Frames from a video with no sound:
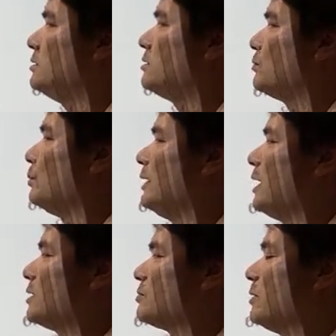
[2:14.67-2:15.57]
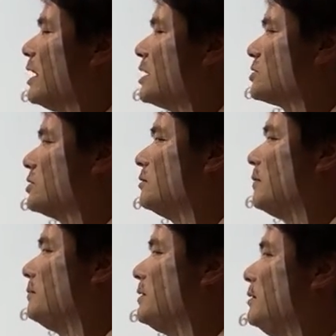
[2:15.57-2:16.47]
is this a redox reaction?
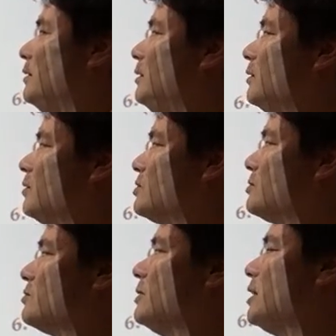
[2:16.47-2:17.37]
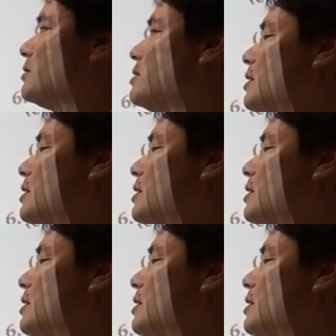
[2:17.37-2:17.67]
Maybe, you know, this was a redox